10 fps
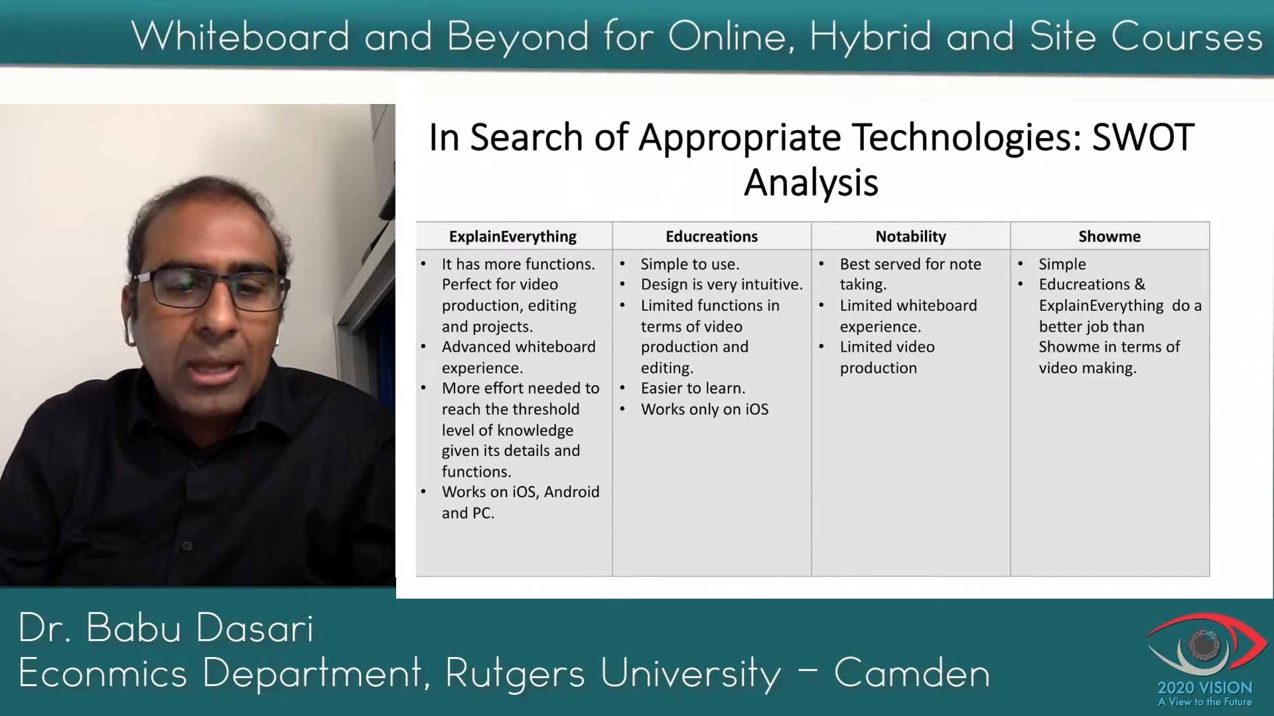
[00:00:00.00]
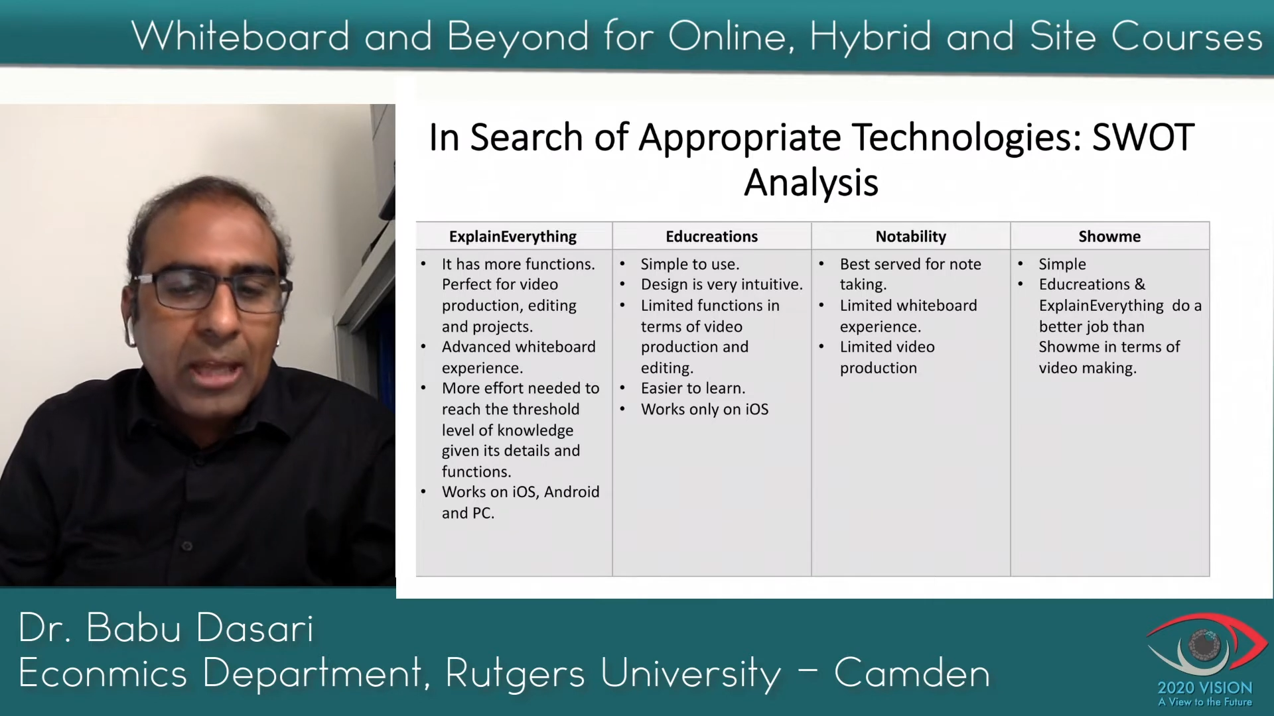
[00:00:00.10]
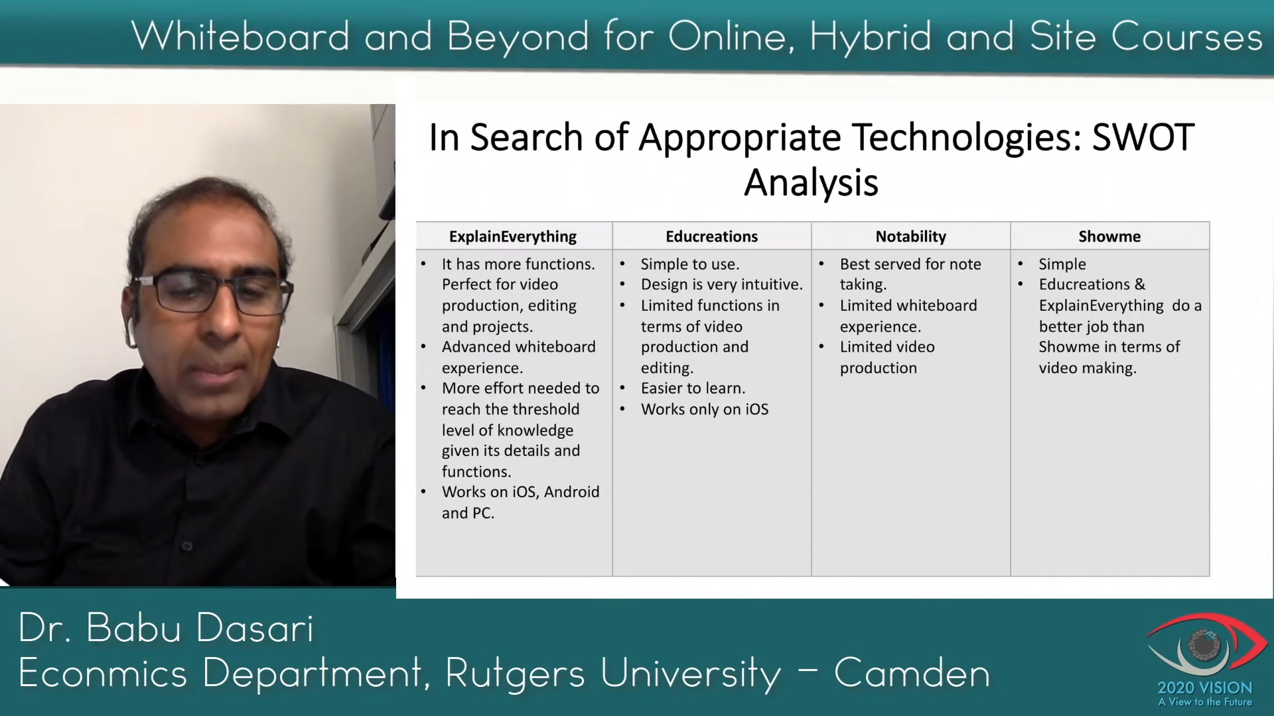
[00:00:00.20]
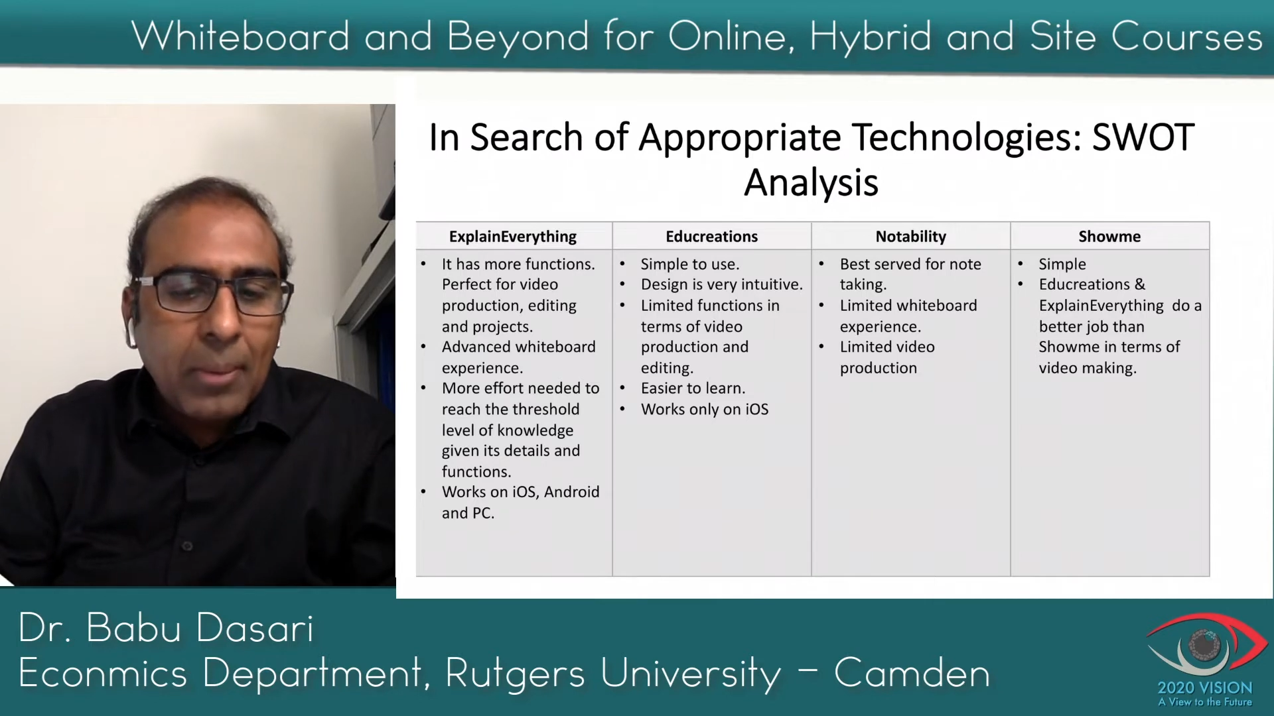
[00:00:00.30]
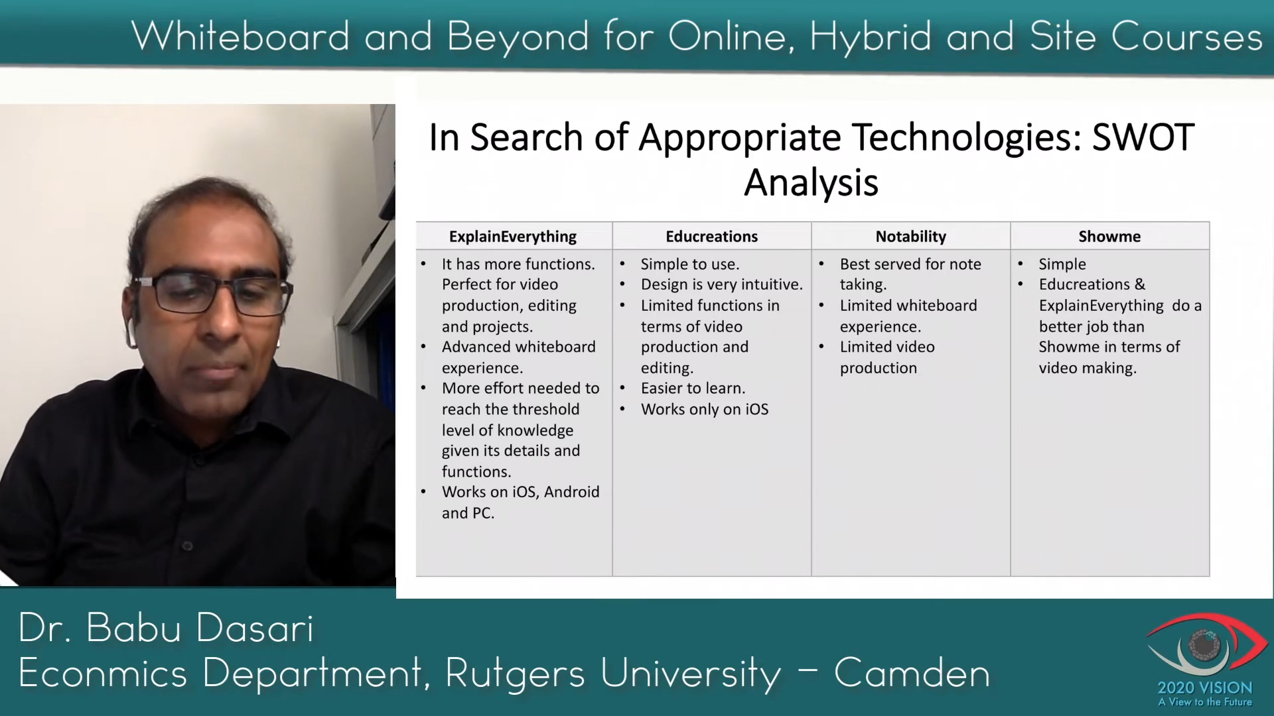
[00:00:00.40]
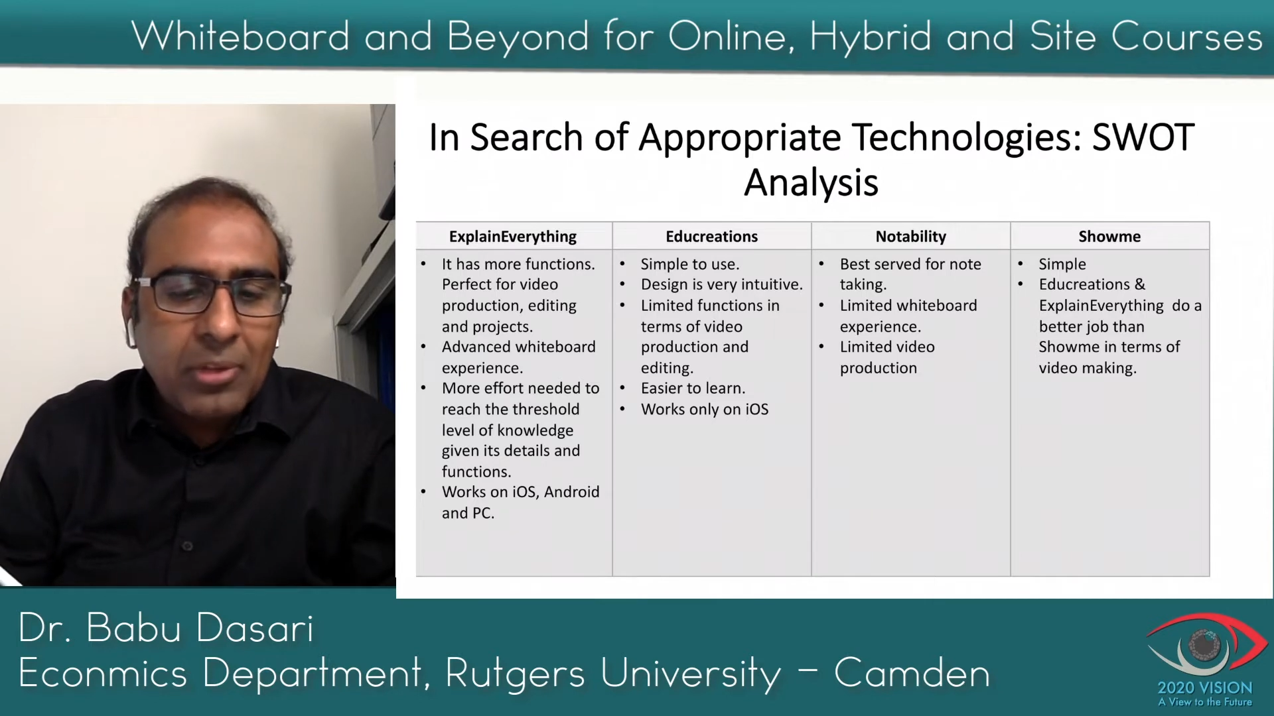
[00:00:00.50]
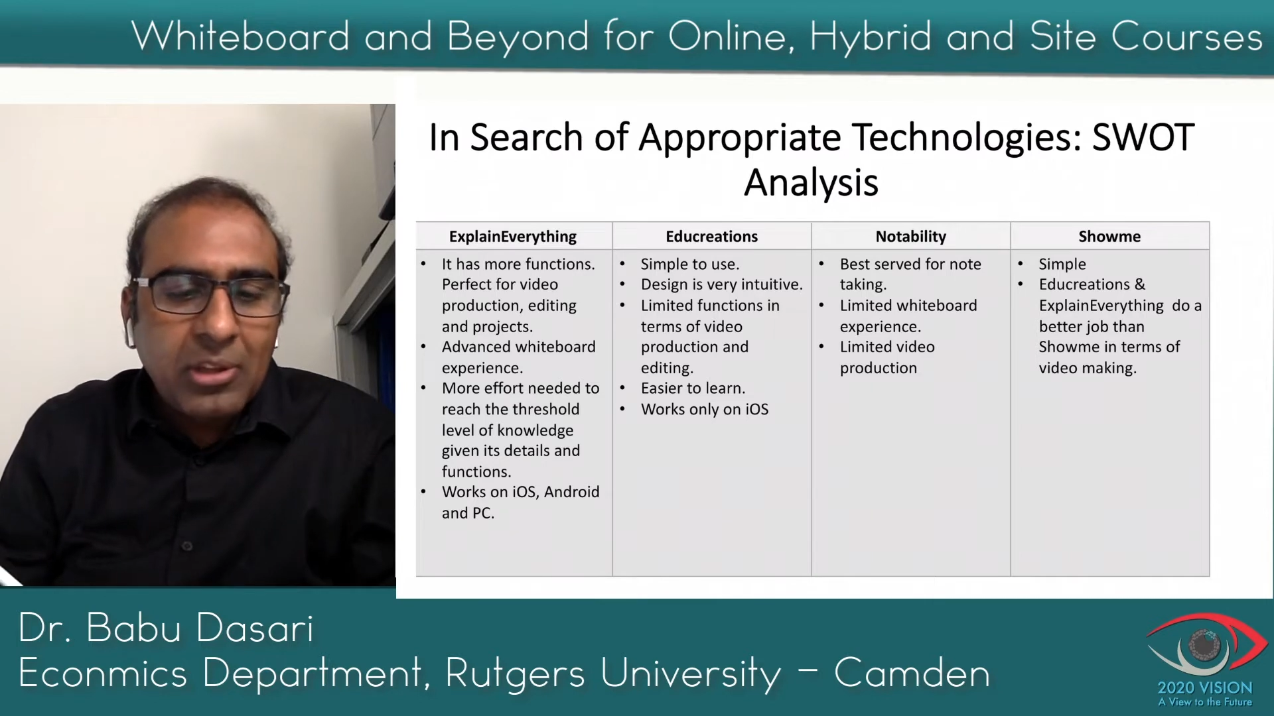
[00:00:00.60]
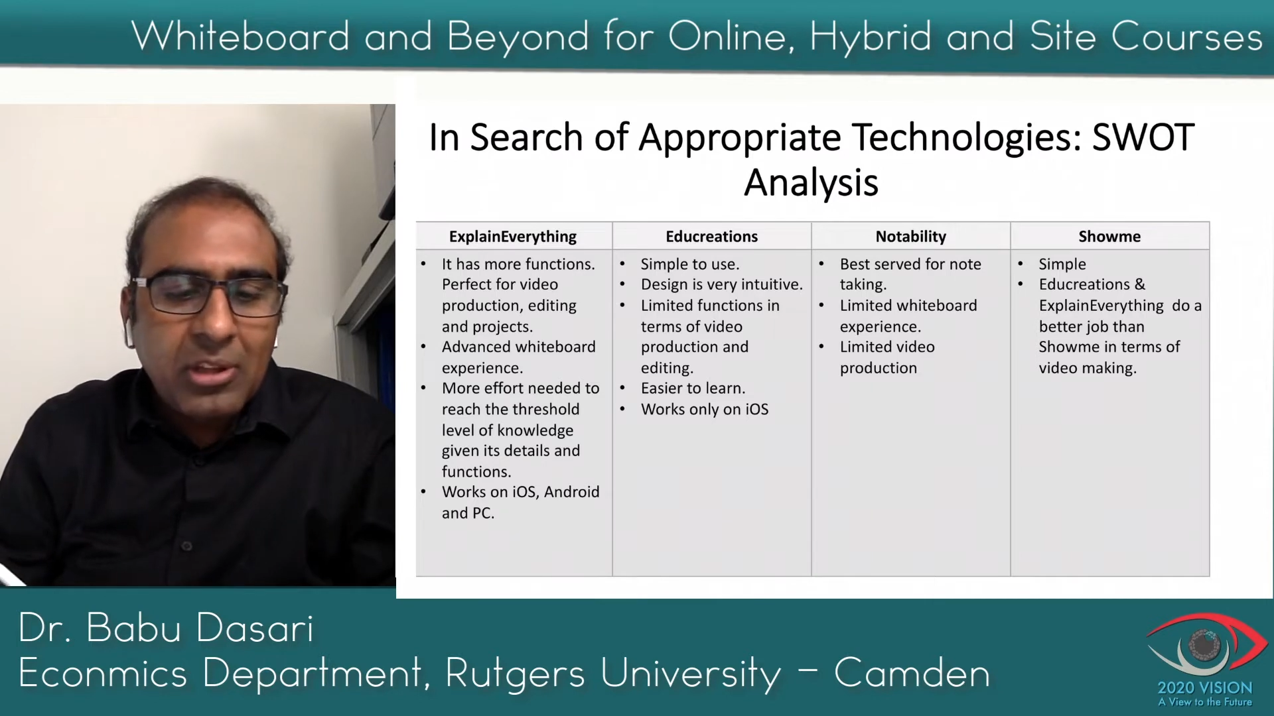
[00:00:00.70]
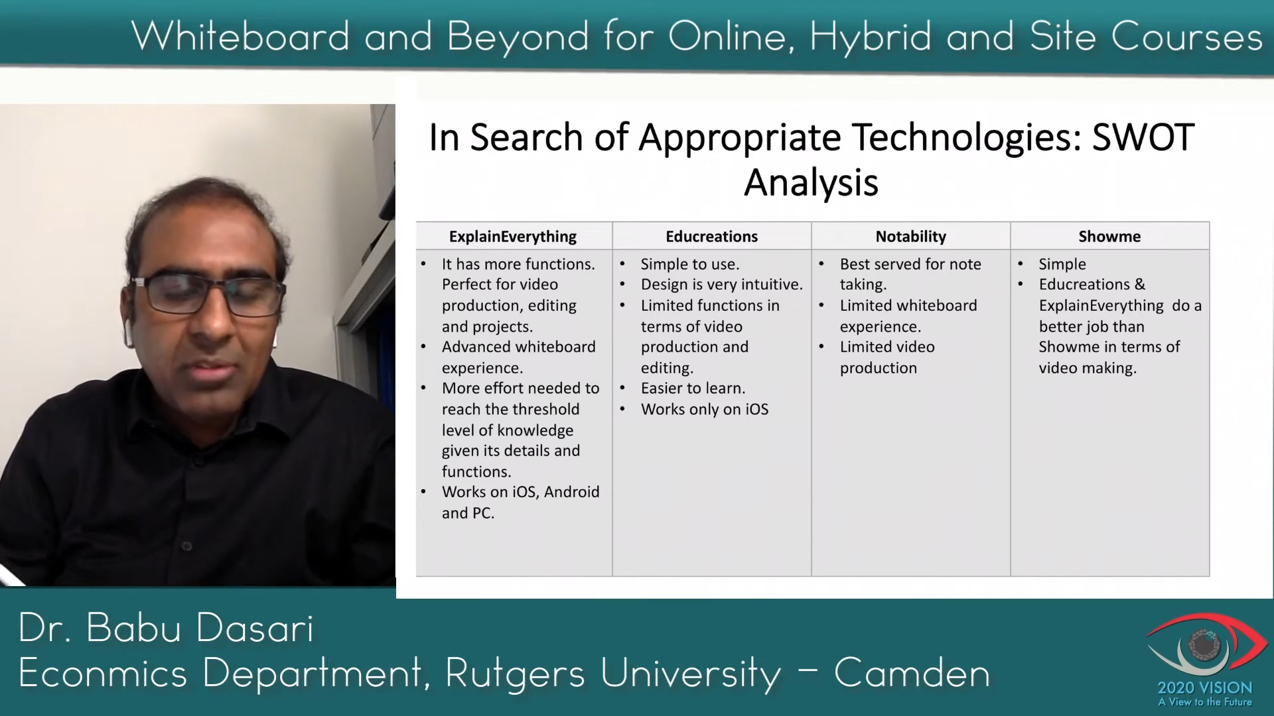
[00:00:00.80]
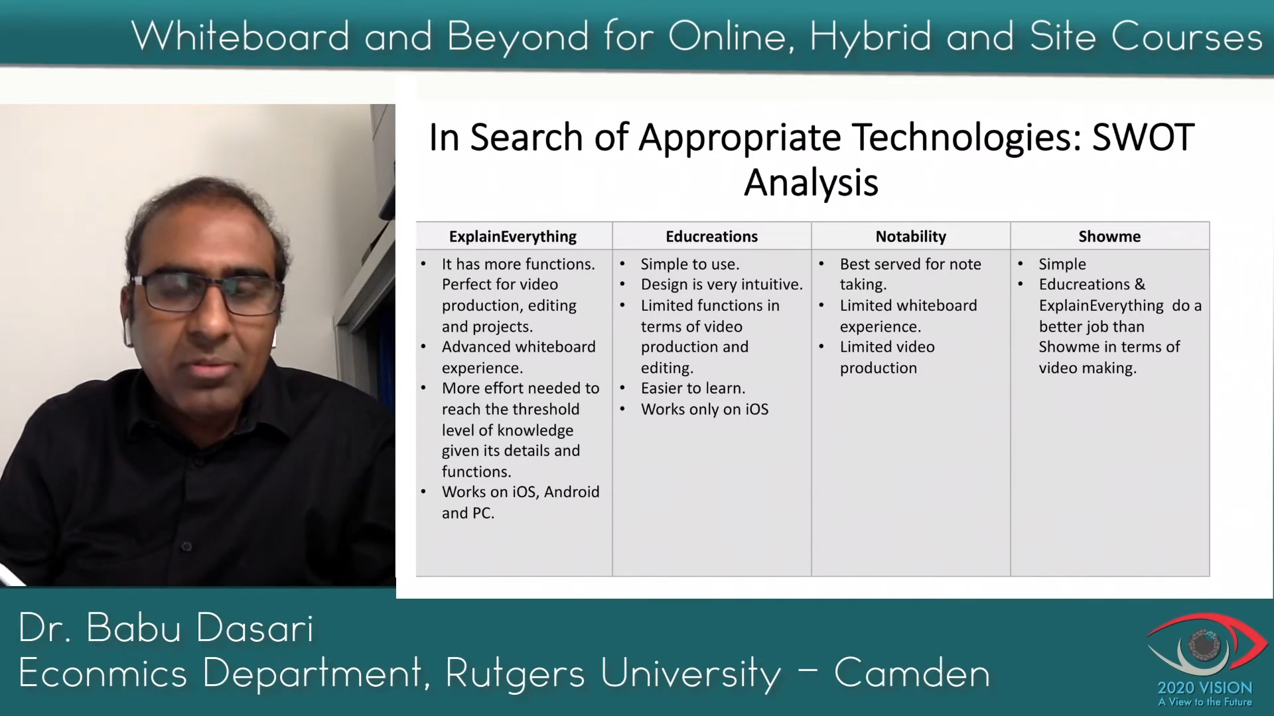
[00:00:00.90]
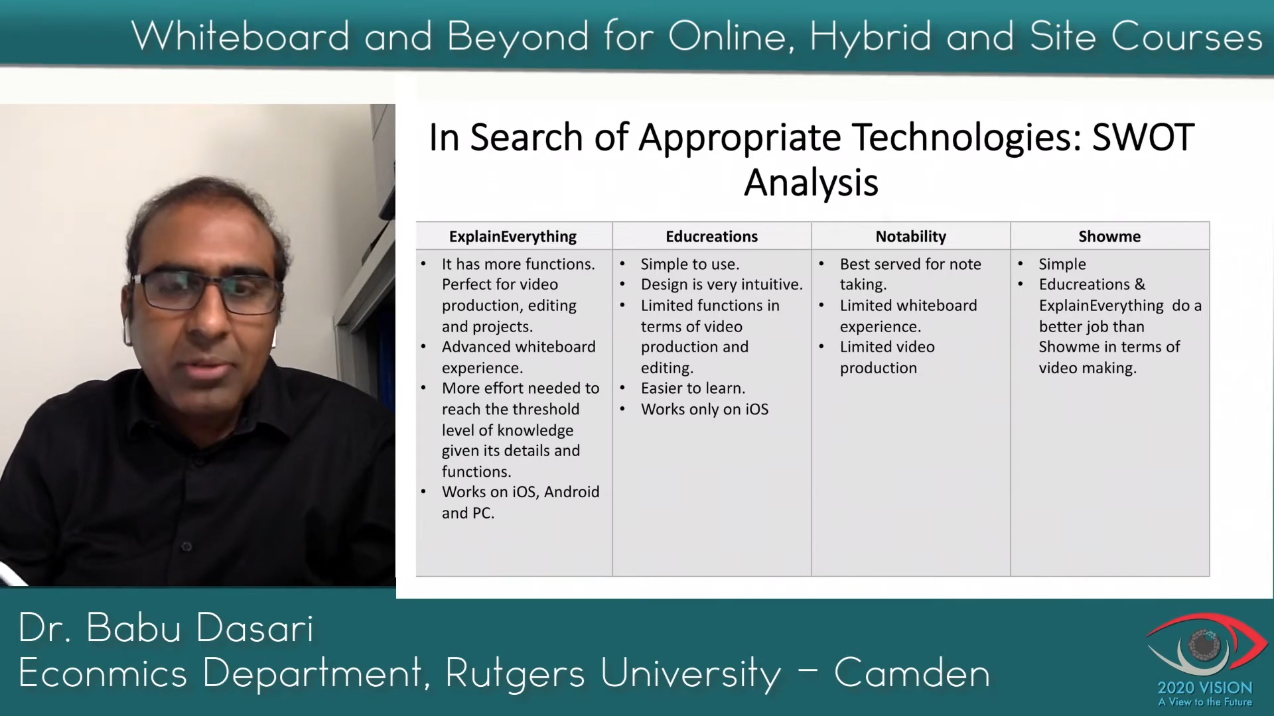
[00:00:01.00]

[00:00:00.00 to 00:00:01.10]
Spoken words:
came up with these